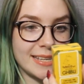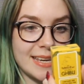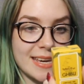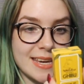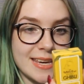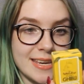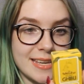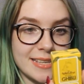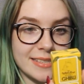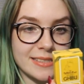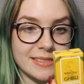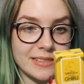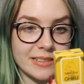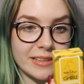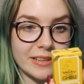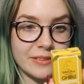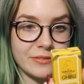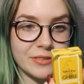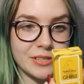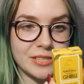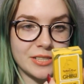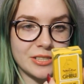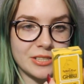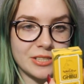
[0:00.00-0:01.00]
Kiki's
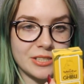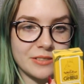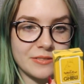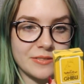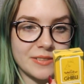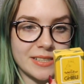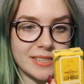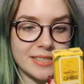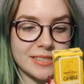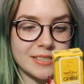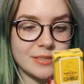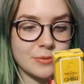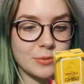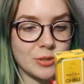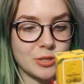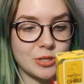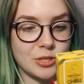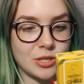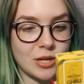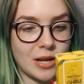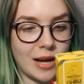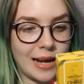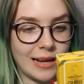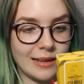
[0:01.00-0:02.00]
Delivery Service,
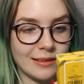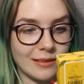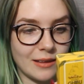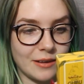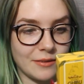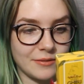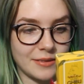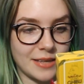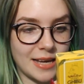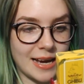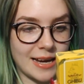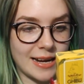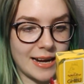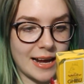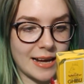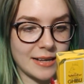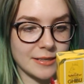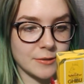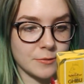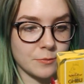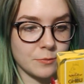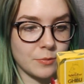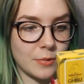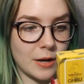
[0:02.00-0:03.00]
which I love that
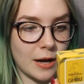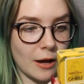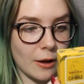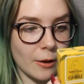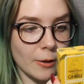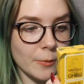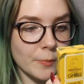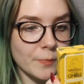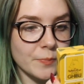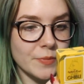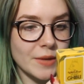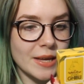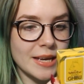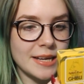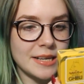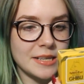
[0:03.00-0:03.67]
as well.